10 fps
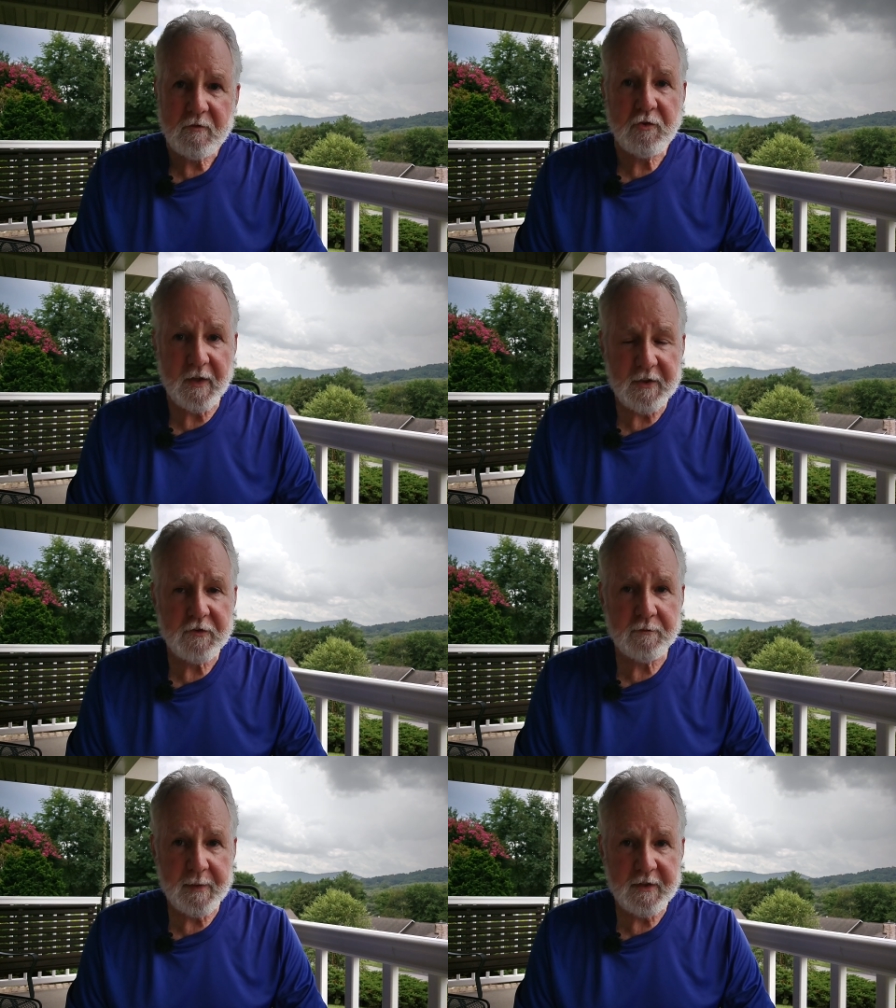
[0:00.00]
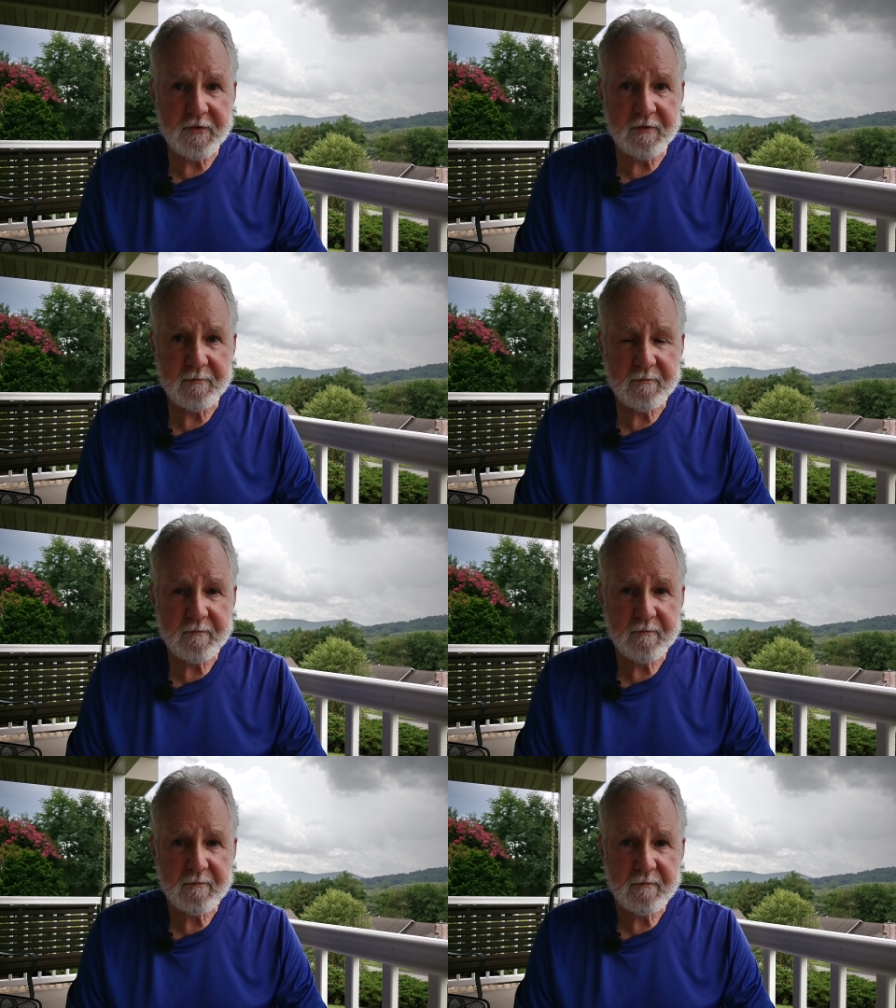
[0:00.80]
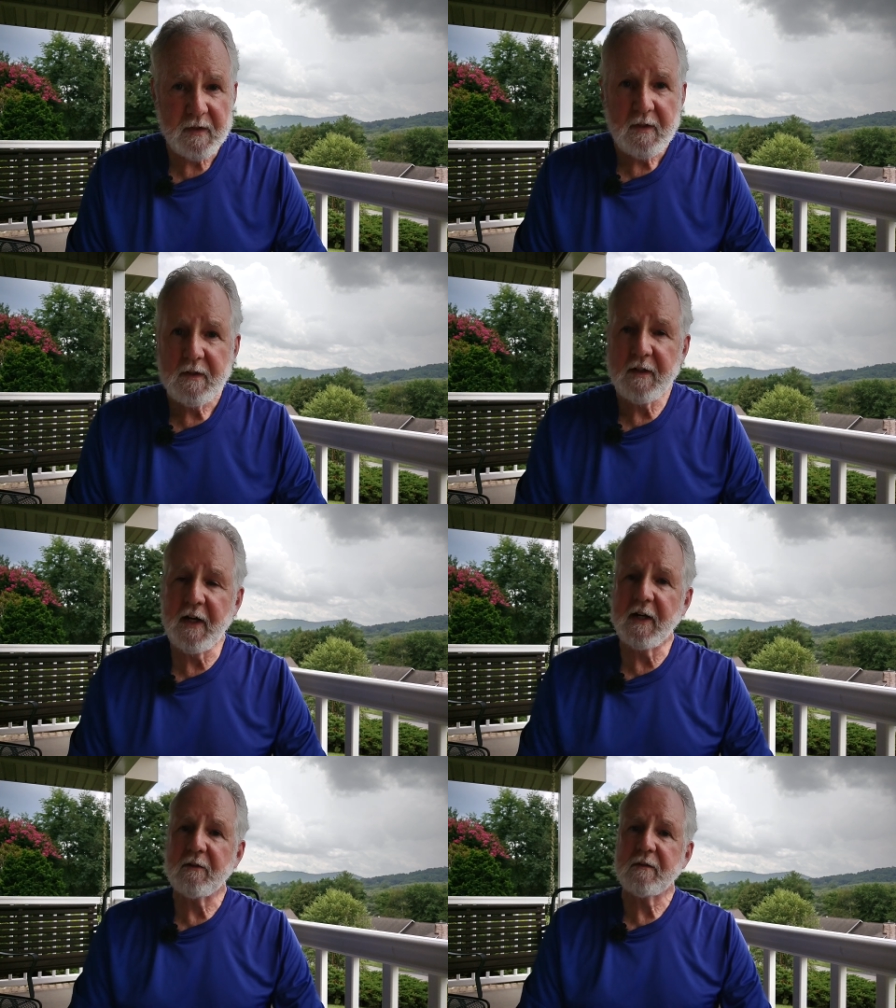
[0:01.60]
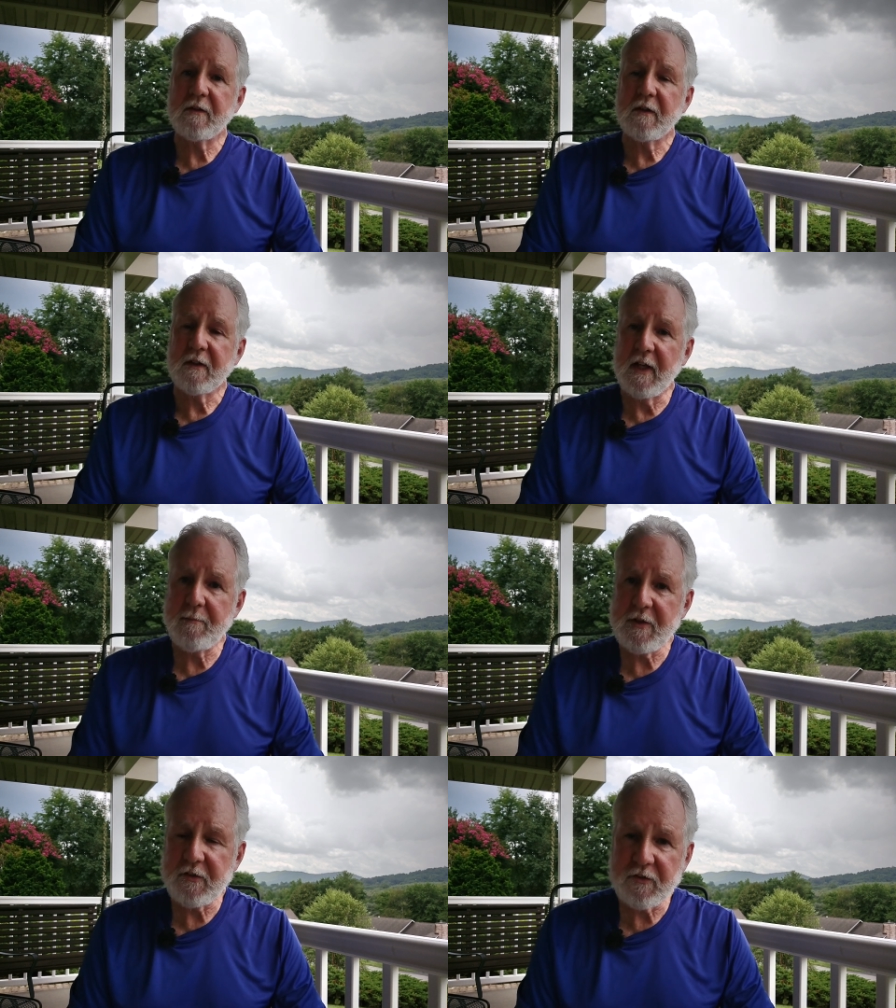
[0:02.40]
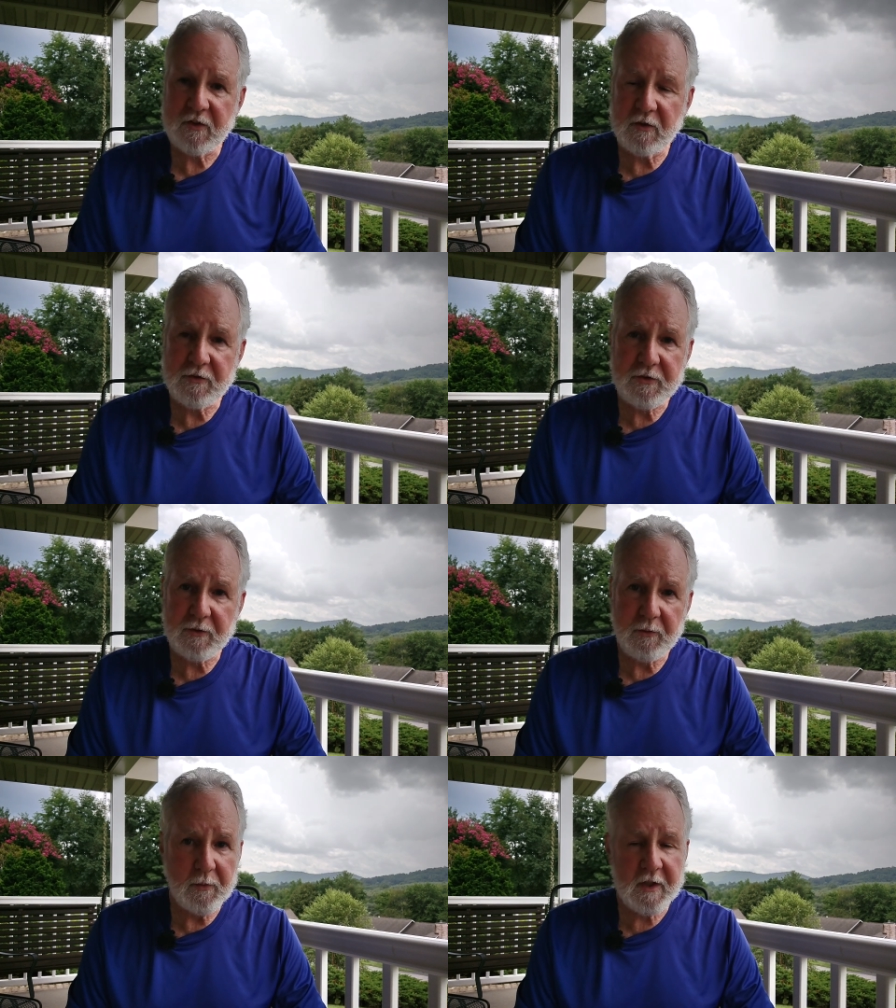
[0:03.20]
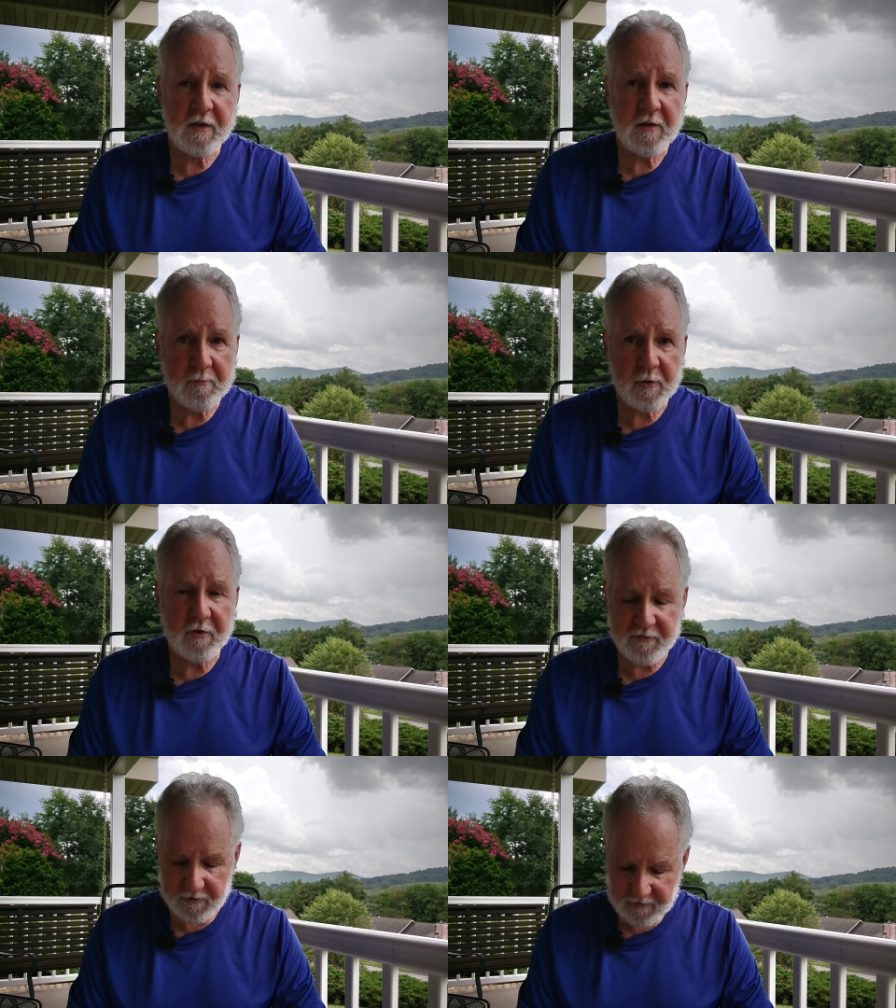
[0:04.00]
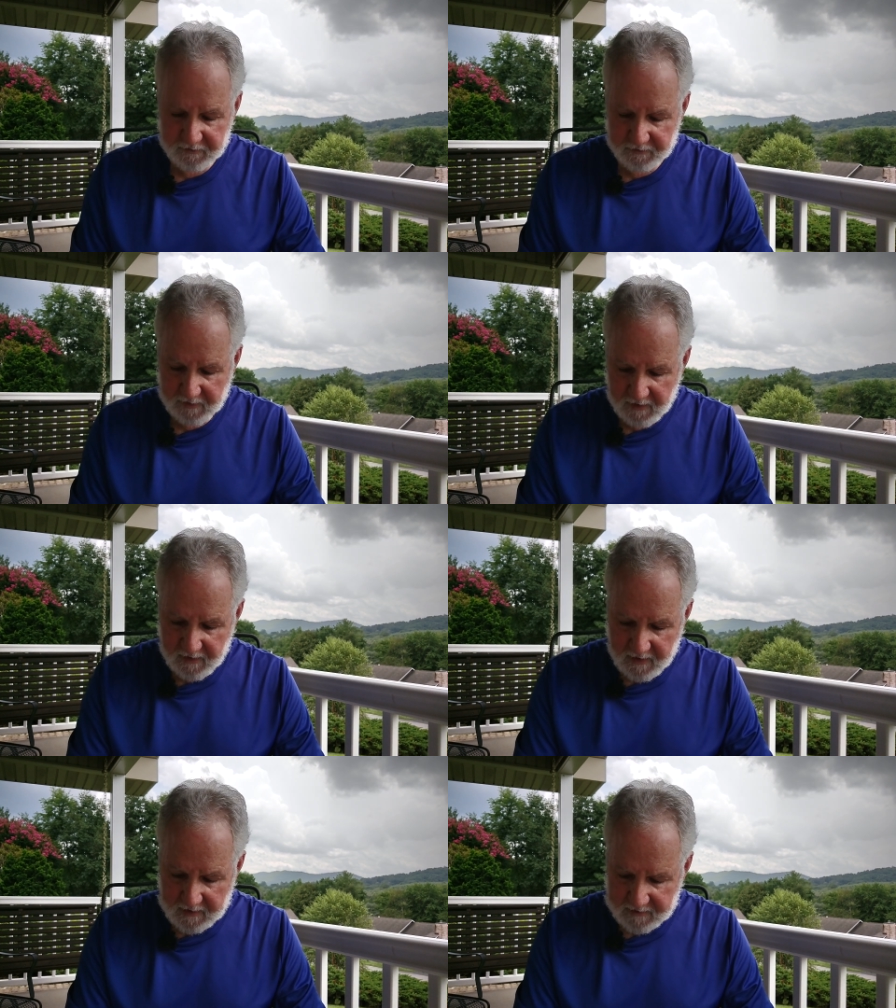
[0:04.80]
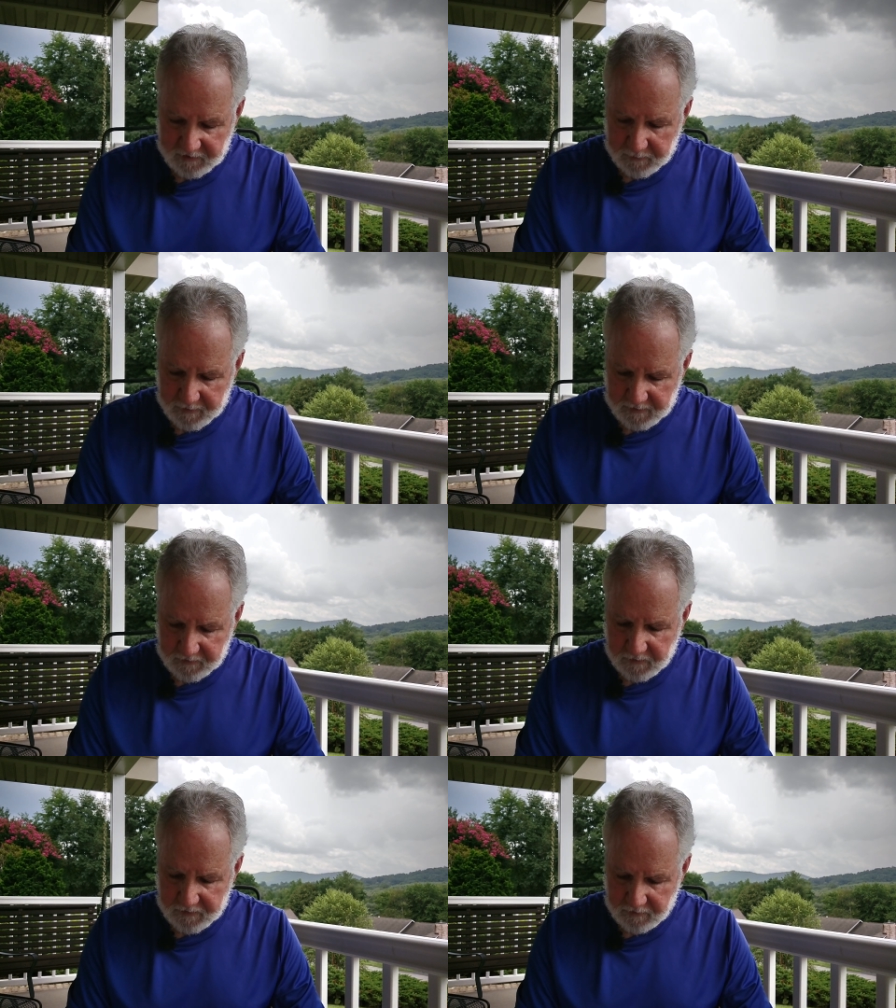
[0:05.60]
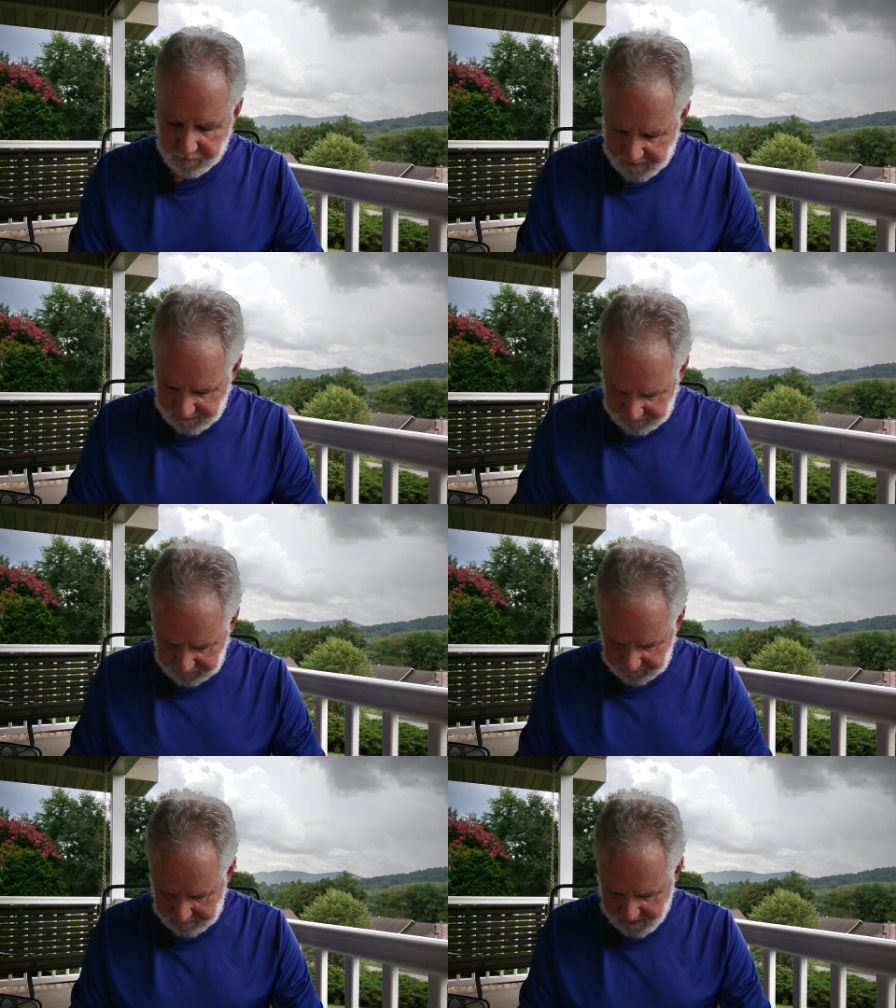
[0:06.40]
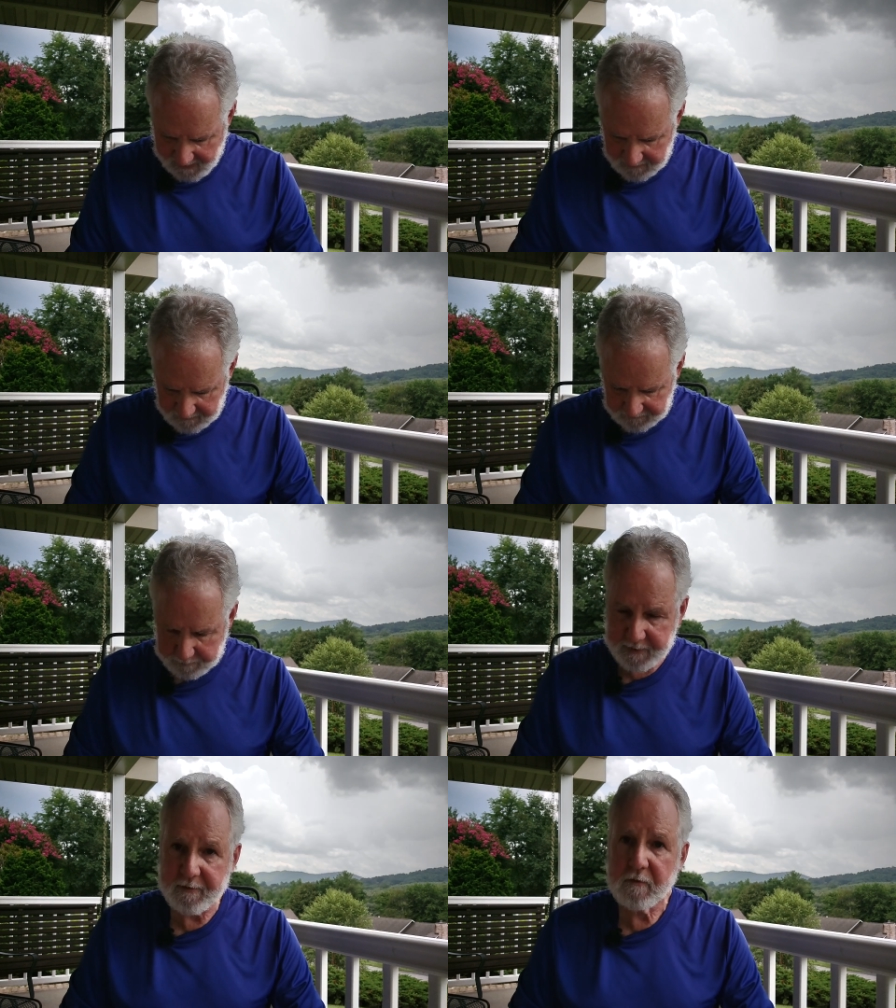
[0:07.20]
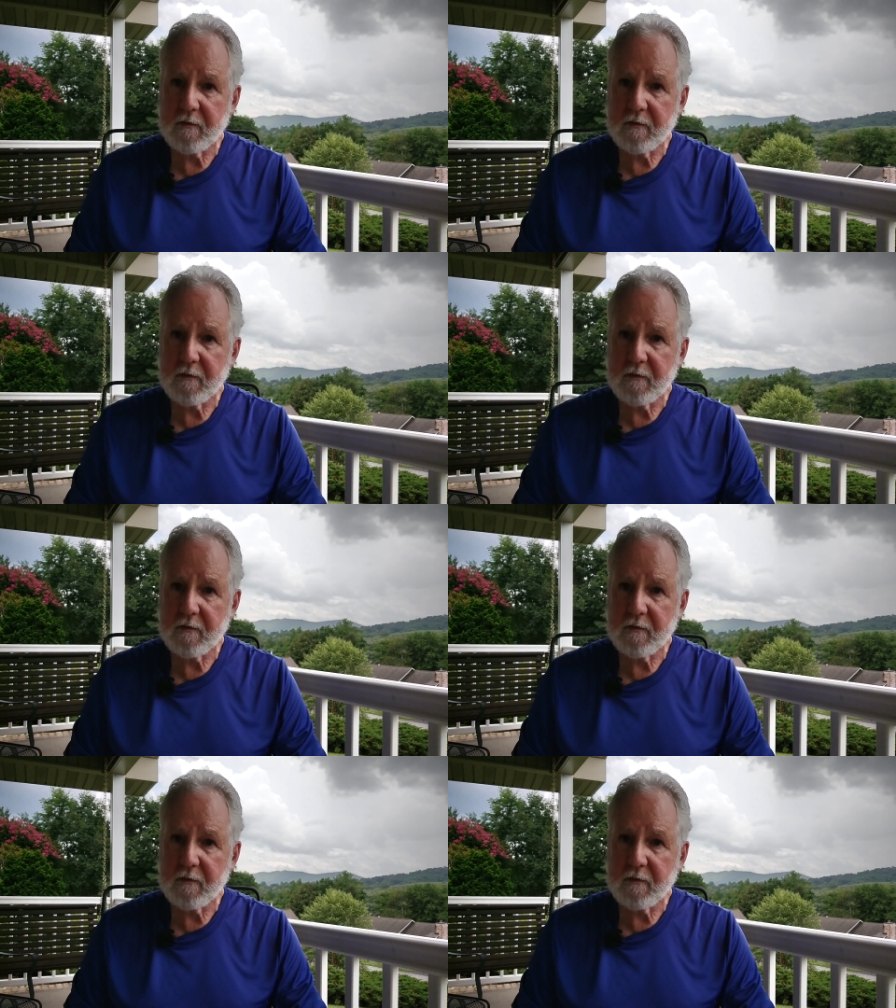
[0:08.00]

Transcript: Transformation. Now, let me just go to one more verse, and this one is going to raise some hackles, but